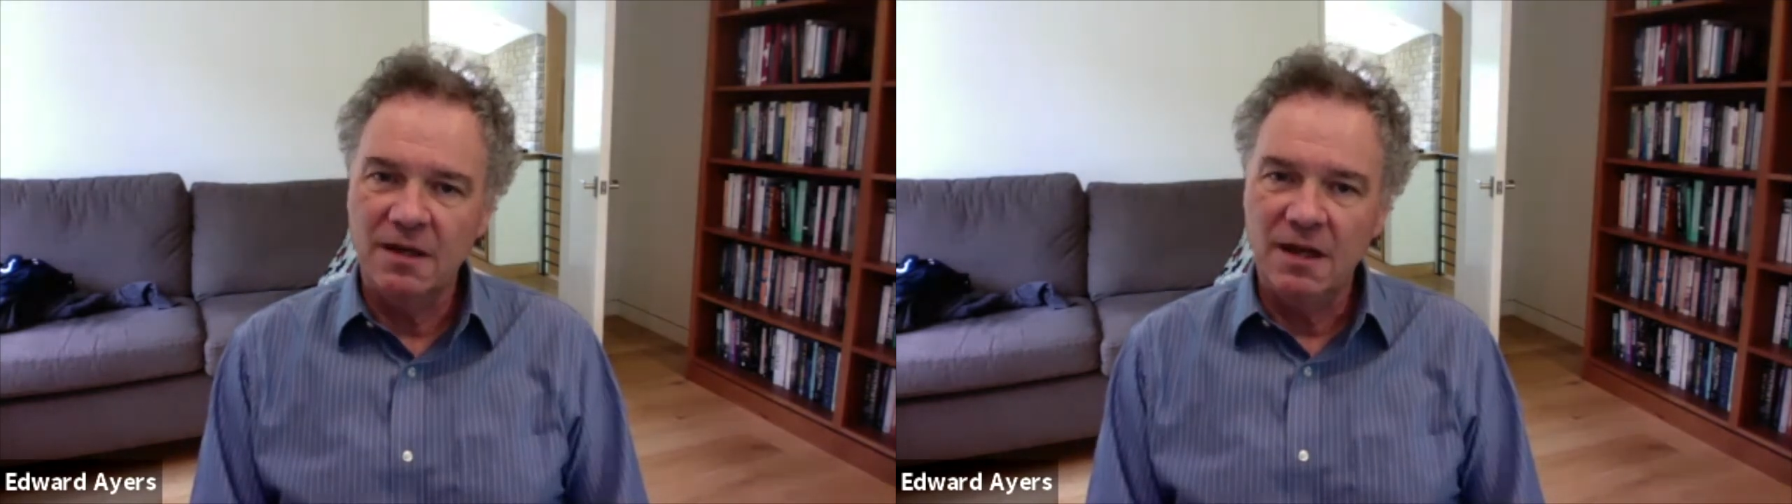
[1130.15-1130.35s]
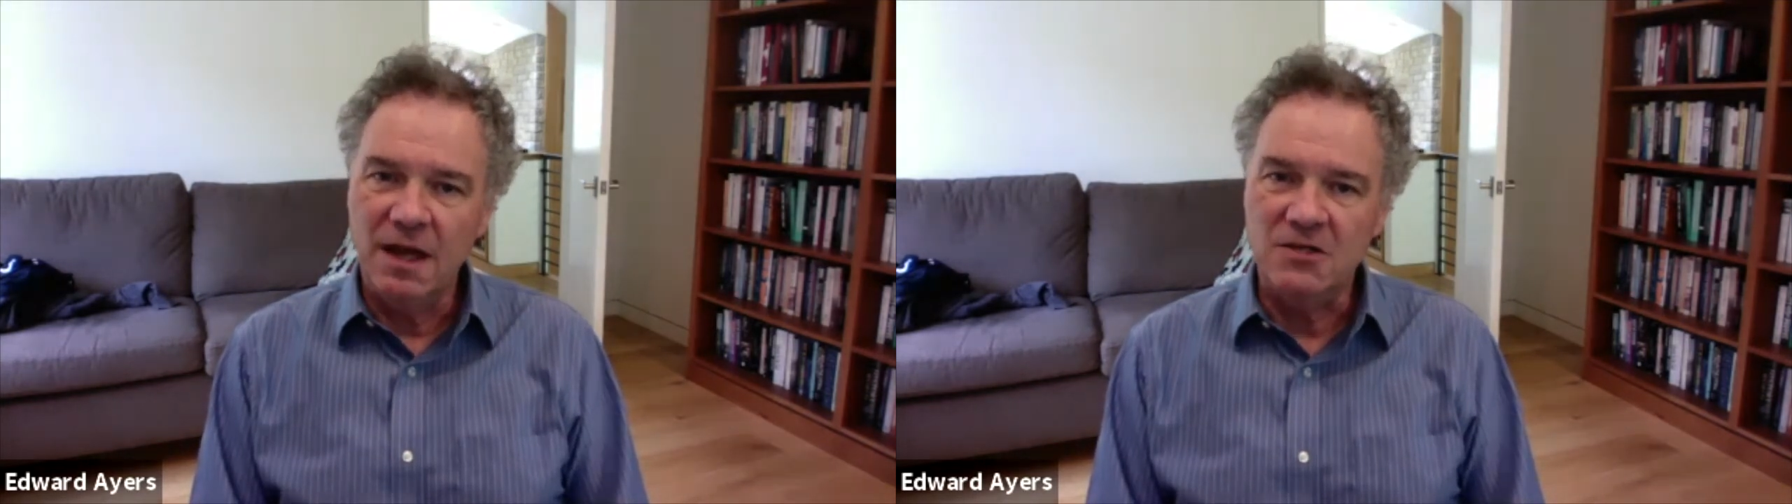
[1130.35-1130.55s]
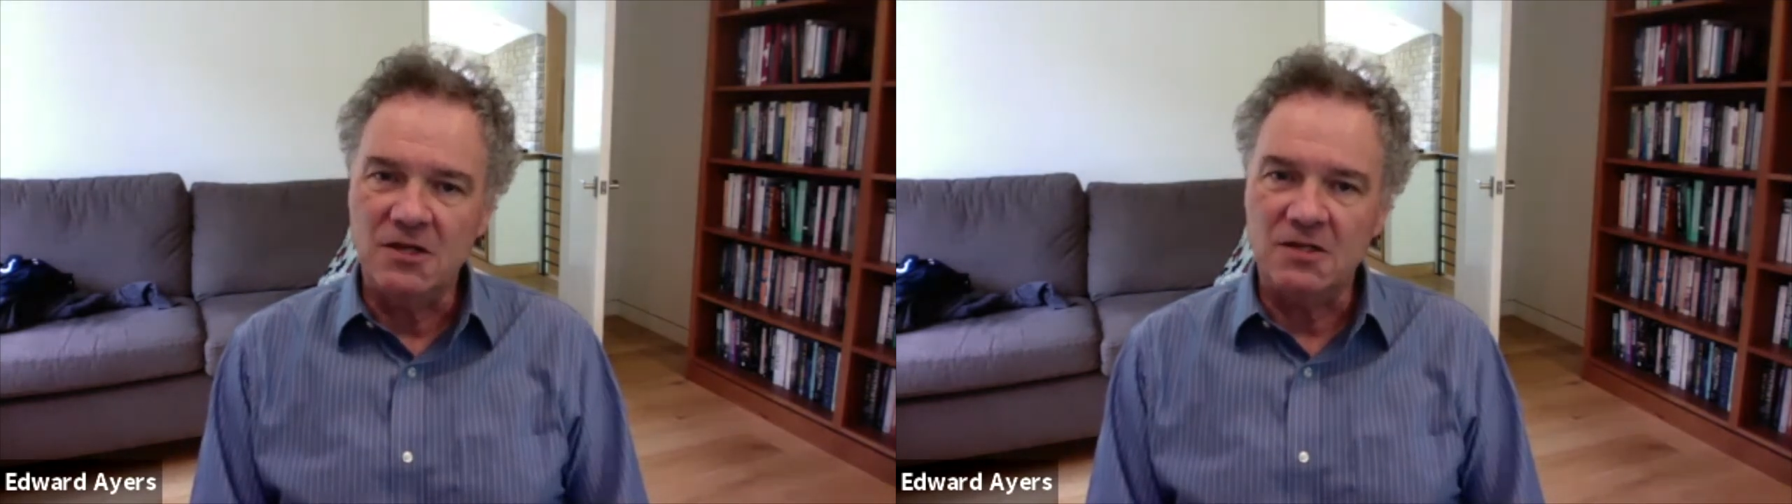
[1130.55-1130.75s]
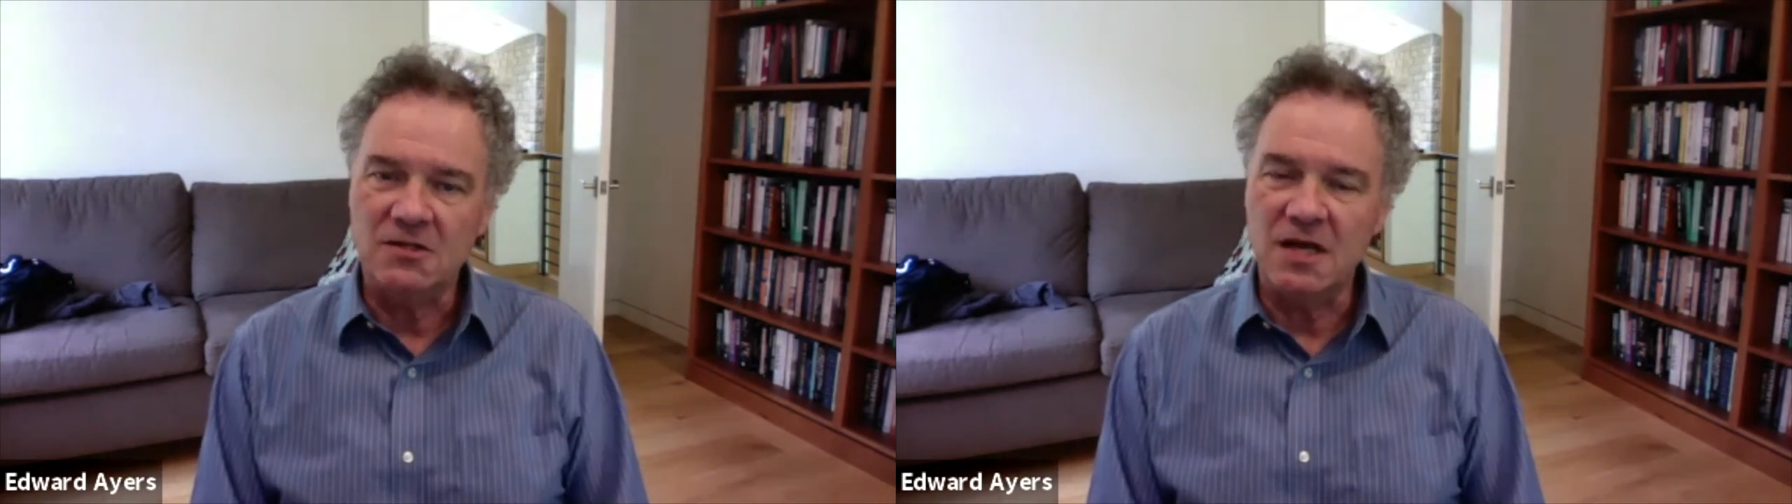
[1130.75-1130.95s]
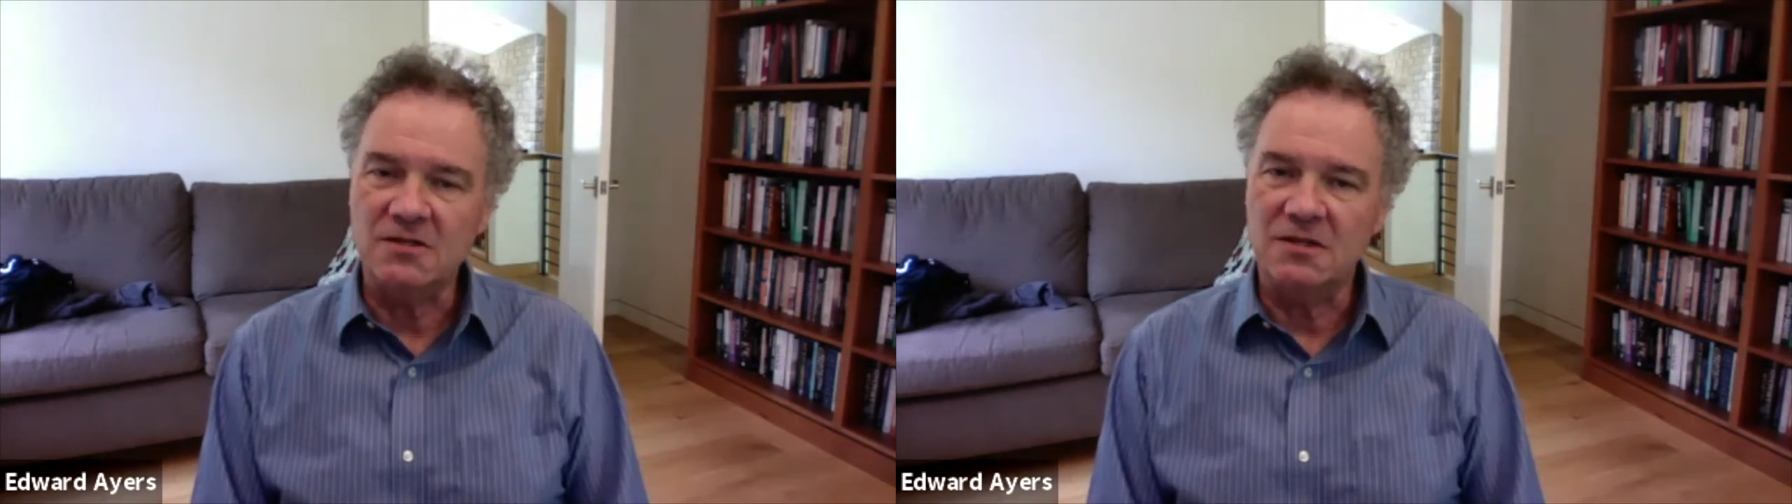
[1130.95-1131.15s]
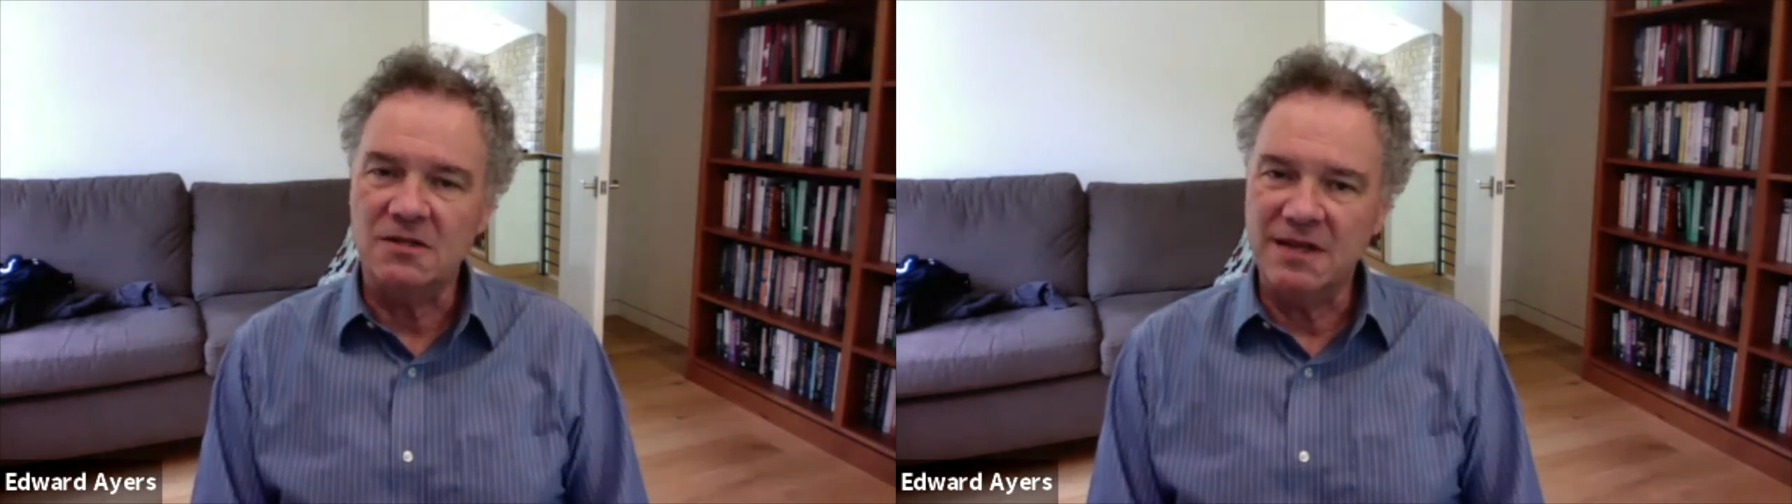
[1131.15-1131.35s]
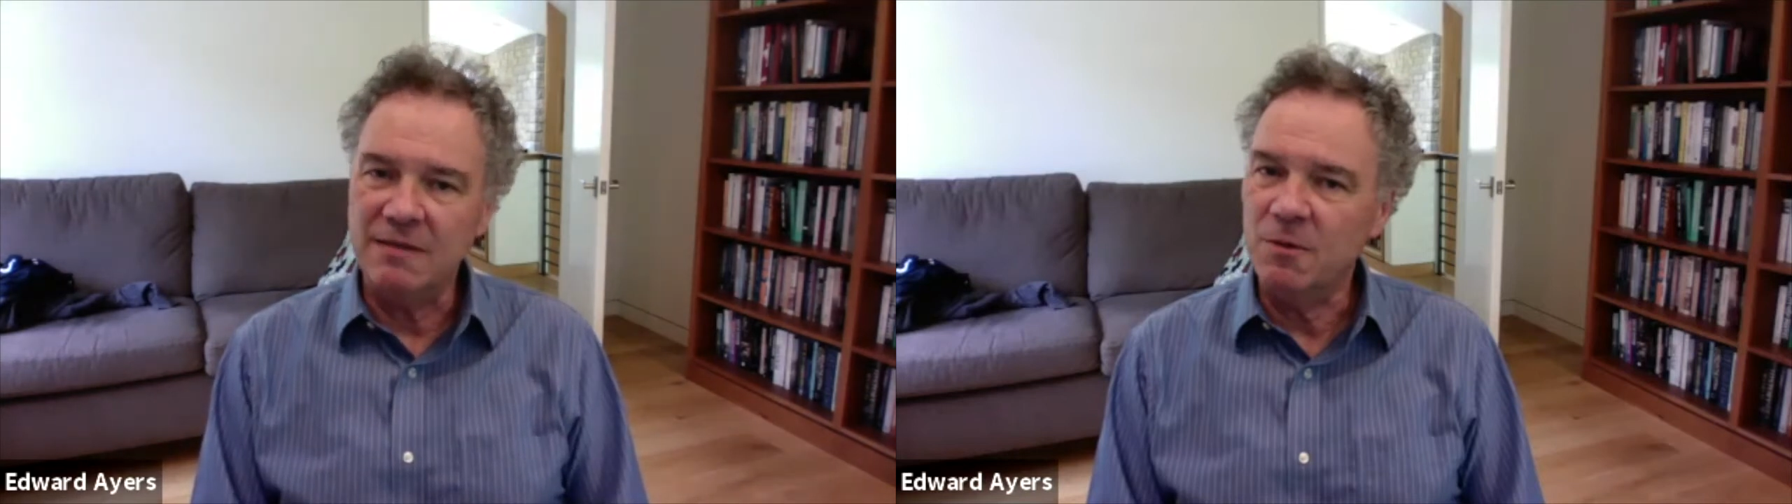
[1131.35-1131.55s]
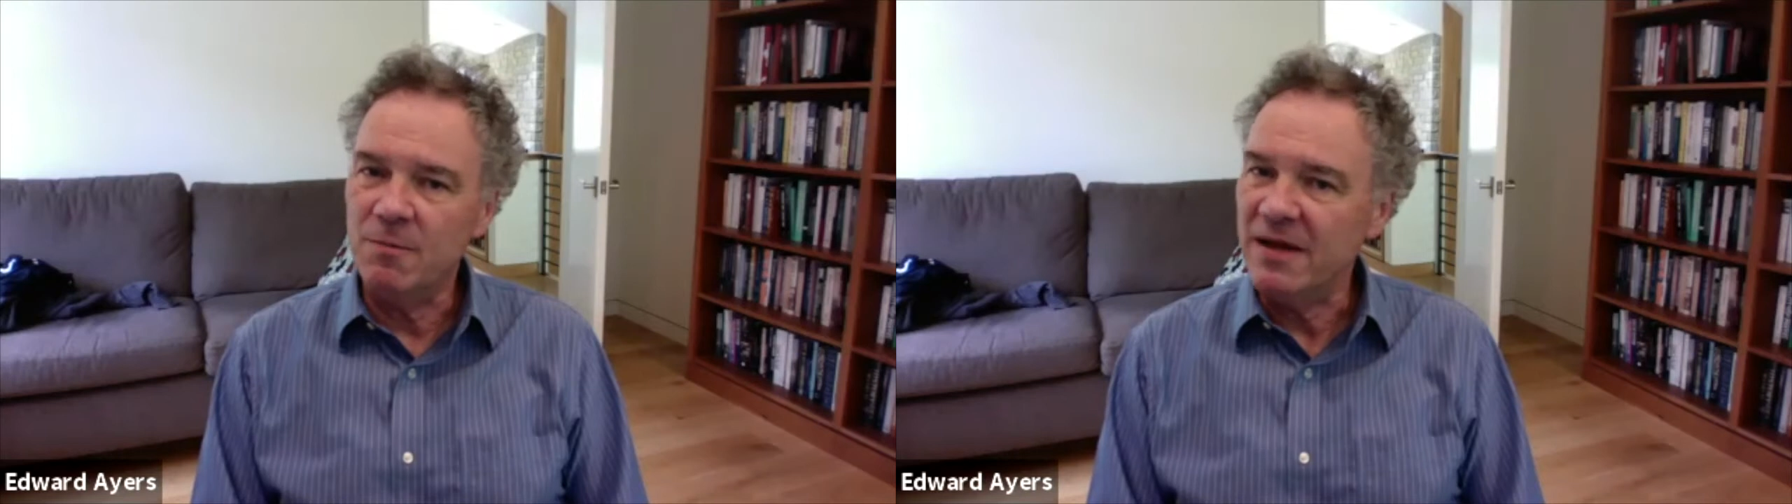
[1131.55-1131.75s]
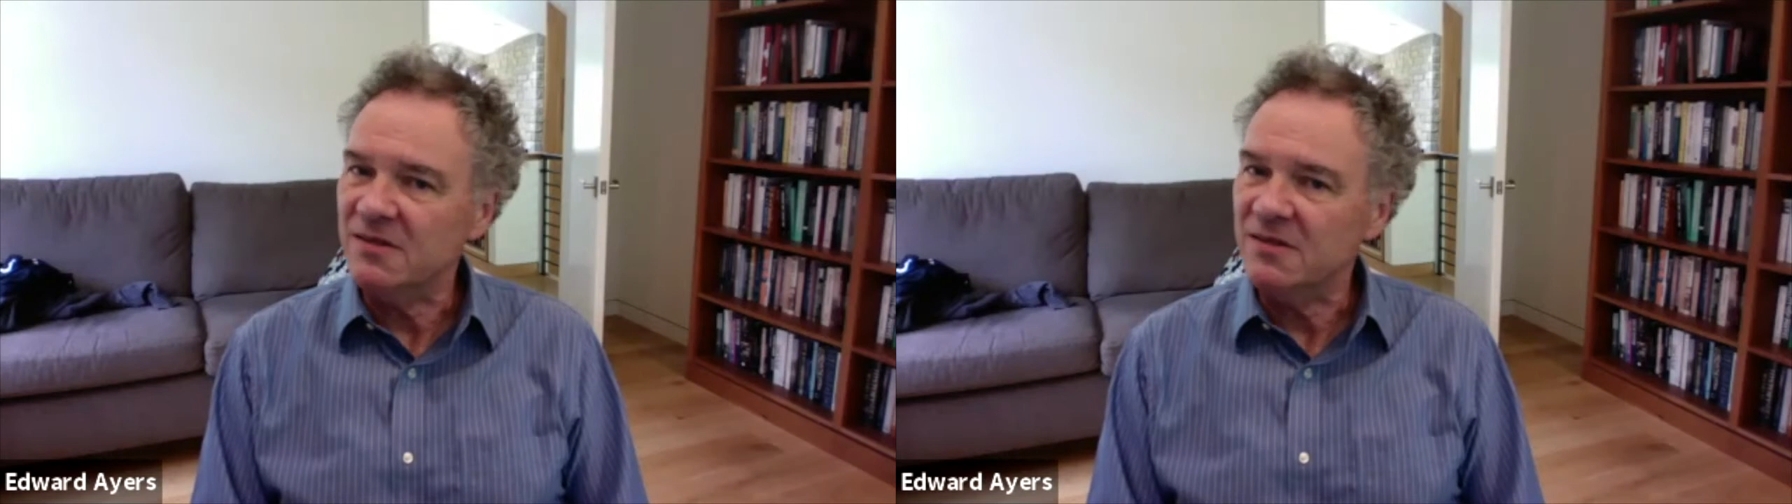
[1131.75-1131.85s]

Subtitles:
It just doesn't seem to make